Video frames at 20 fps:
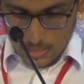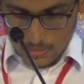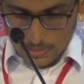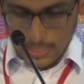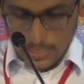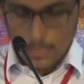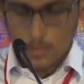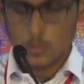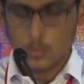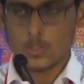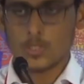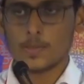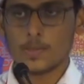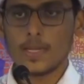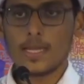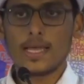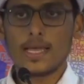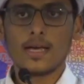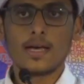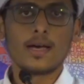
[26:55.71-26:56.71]
Tarkus
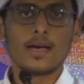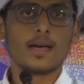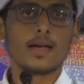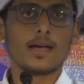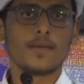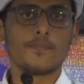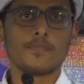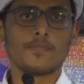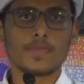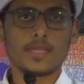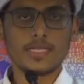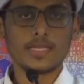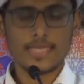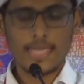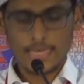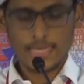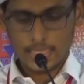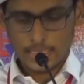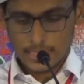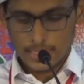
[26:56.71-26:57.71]
Salah, is
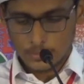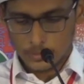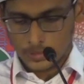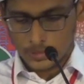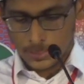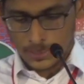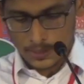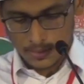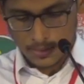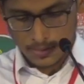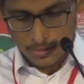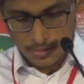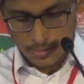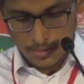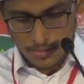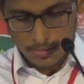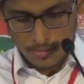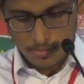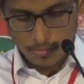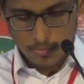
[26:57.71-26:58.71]
encountered
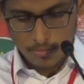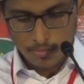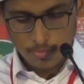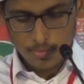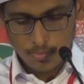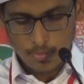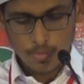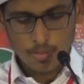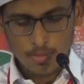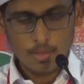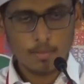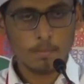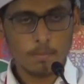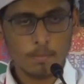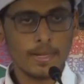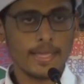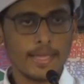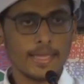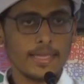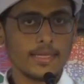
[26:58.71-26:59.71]

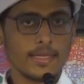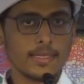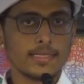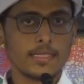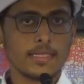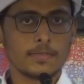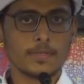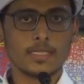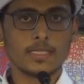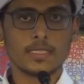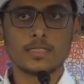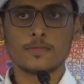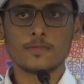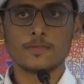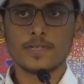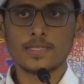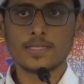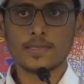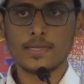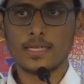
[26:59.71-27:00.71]
by the word
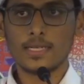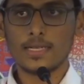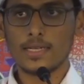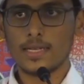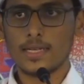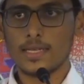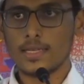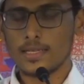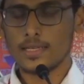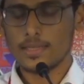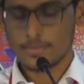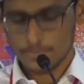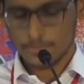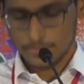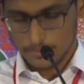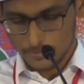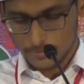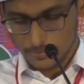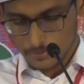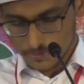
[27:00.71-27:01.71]
Fasalli.
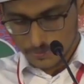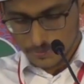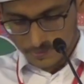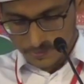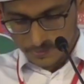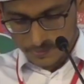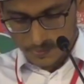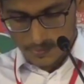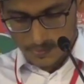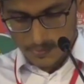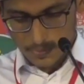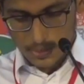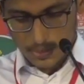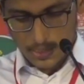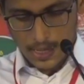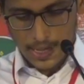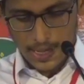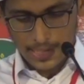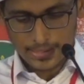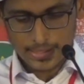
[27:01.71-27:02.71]

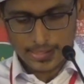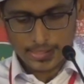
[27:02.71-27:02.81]
And the